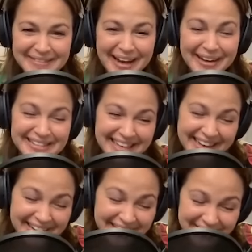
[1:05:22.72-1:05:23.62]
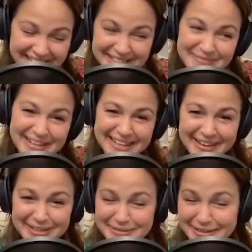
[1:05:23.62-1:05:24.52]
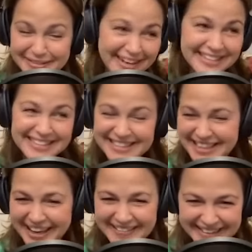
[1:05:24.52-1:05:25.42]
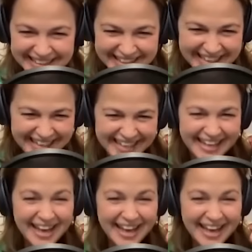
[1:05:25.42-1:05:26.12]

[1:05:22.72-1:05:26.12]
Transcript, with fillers: time in a hotel where she's been in a hospital, I'll just go with it.